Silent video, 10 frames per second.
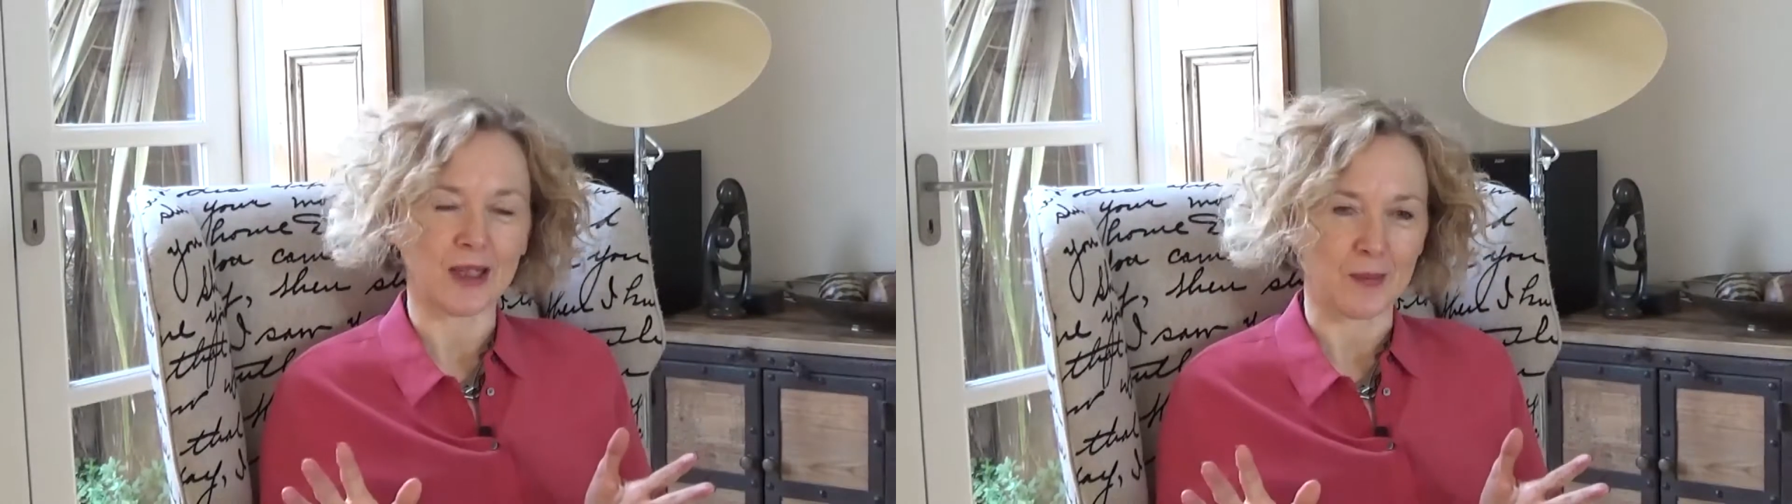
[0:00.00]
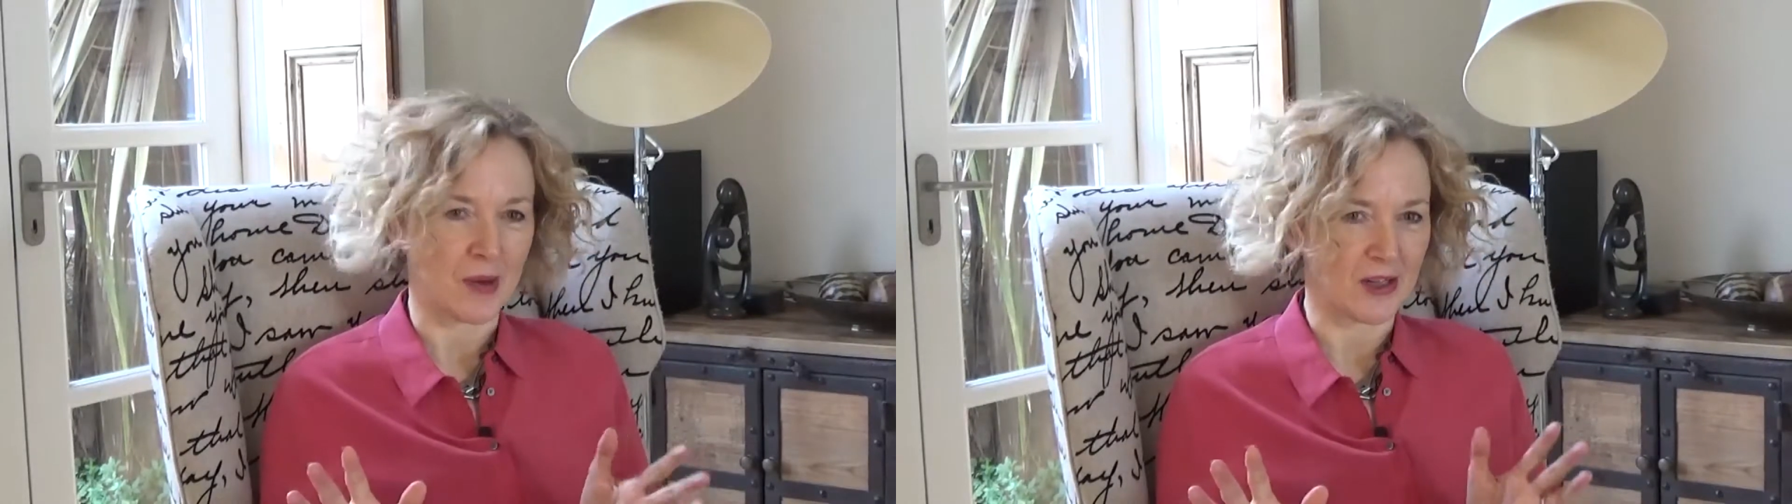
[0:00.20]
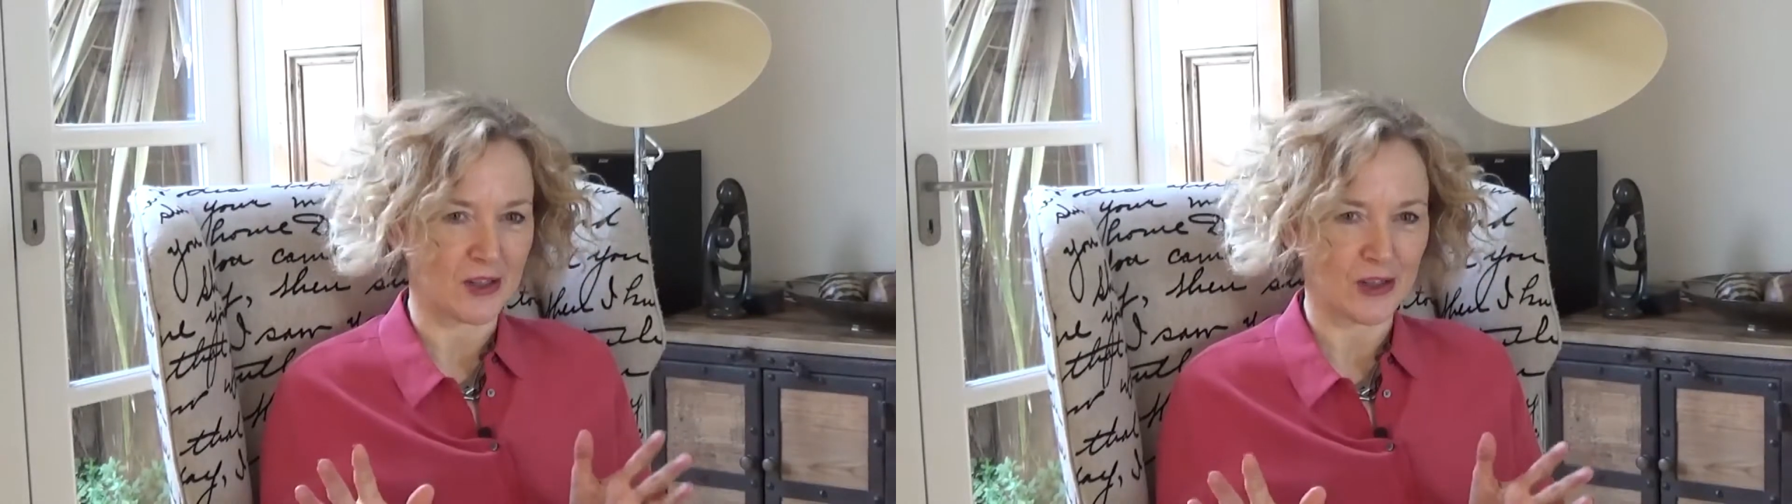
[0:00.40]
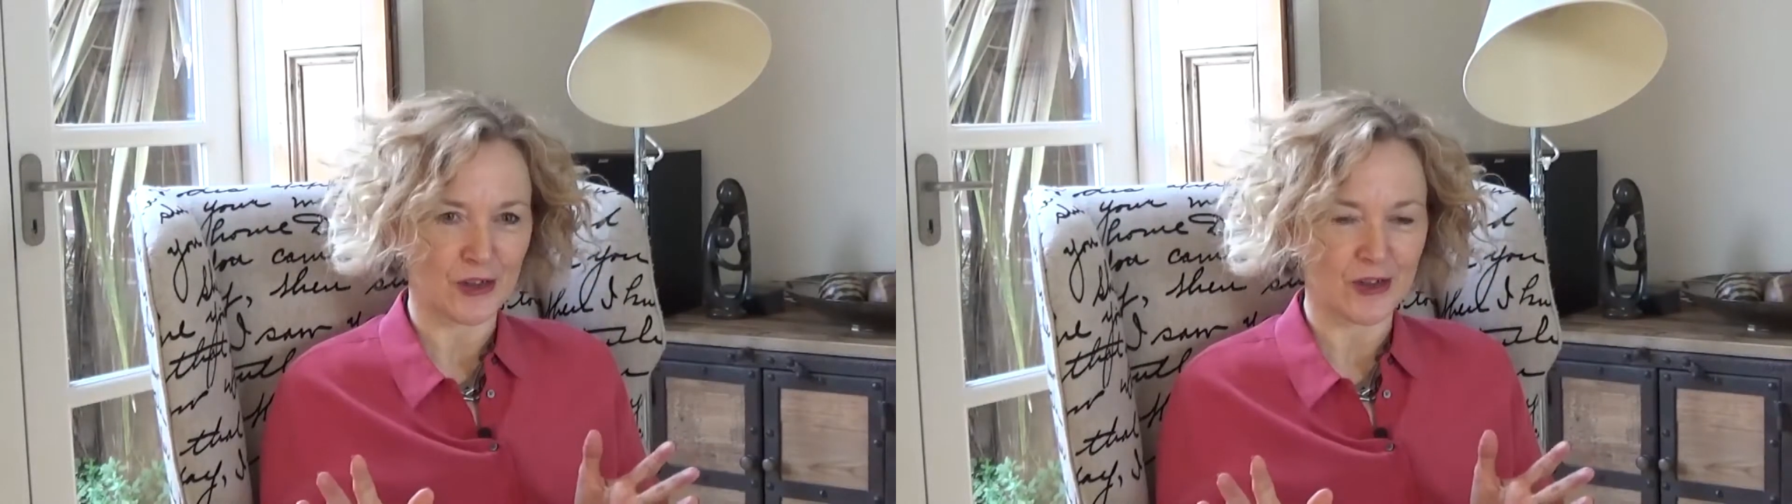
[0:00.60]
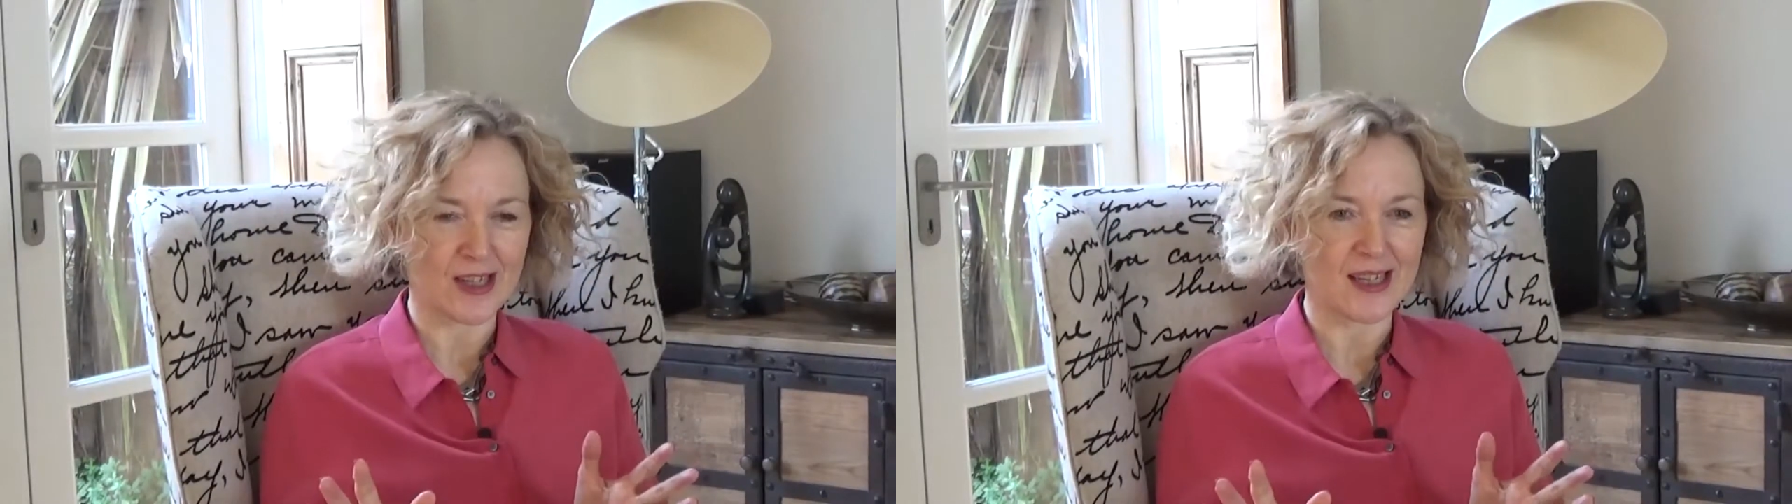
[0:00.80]
up my
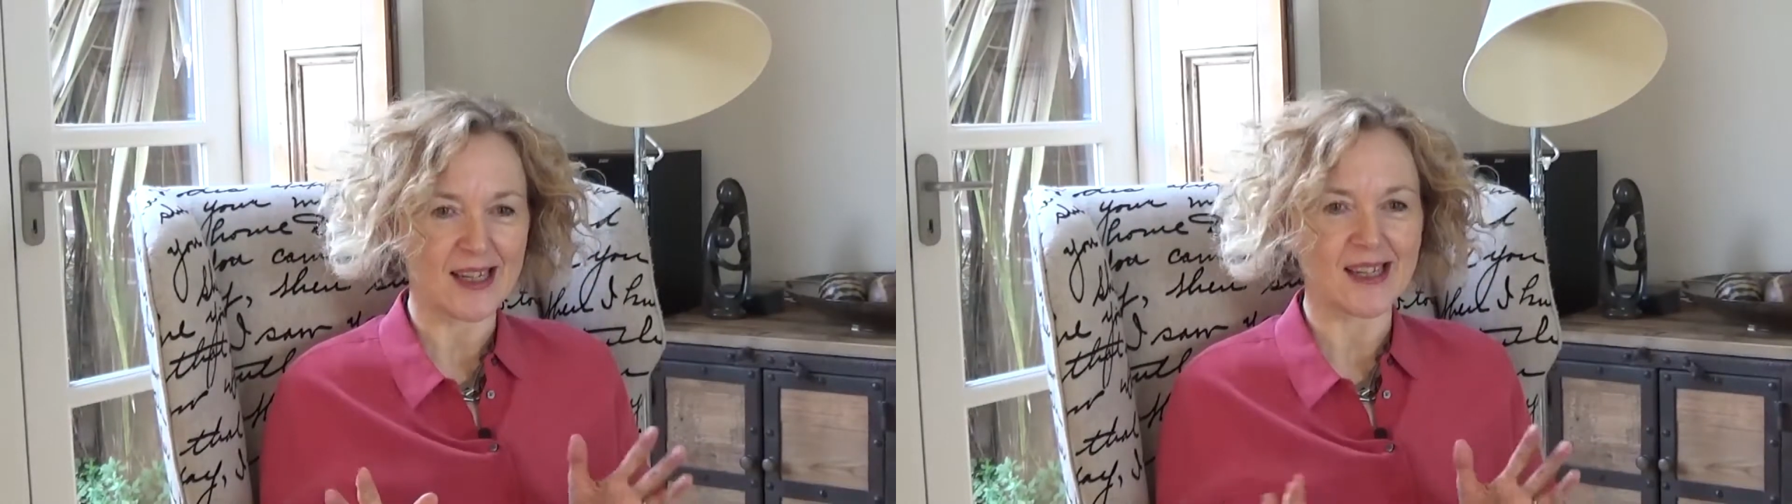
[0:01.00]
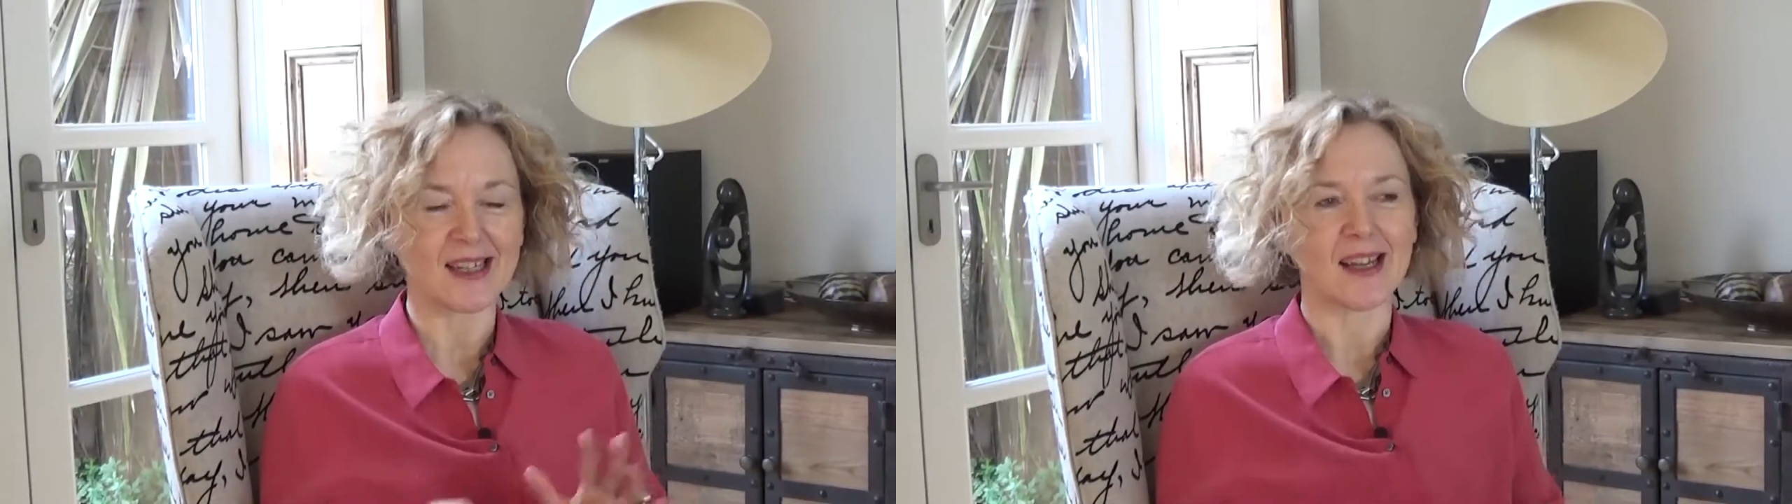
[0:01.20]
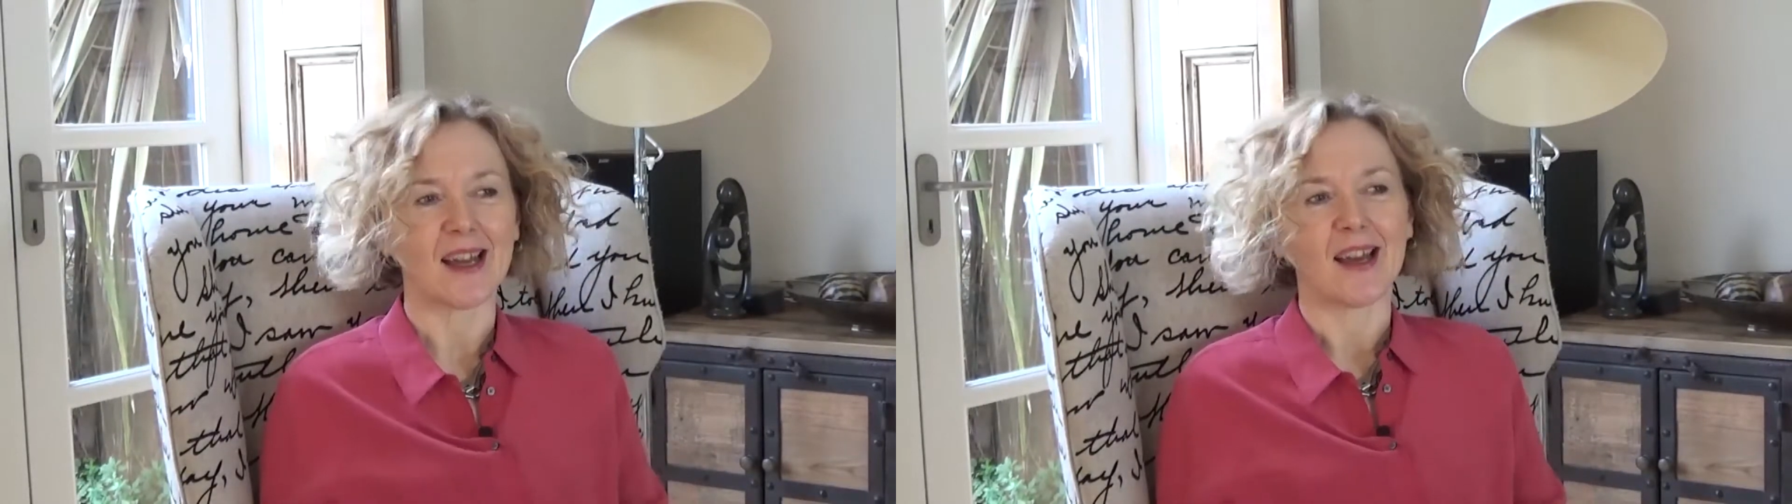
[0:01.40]
street.